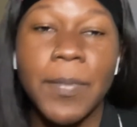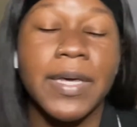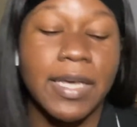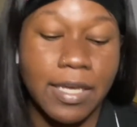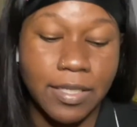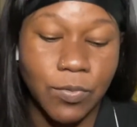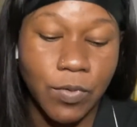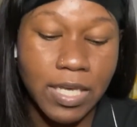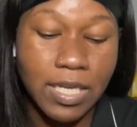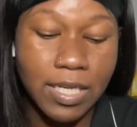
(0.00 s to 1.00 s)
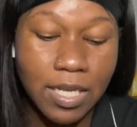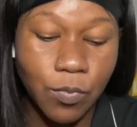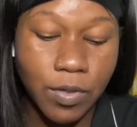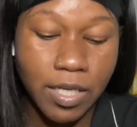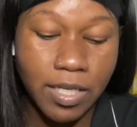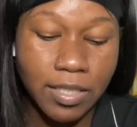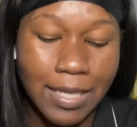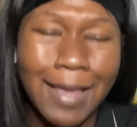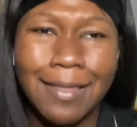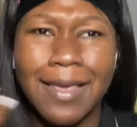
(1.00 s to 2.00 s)
Because what he did
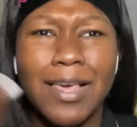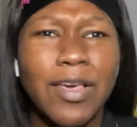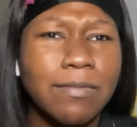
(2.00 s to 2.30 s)
was, and then he,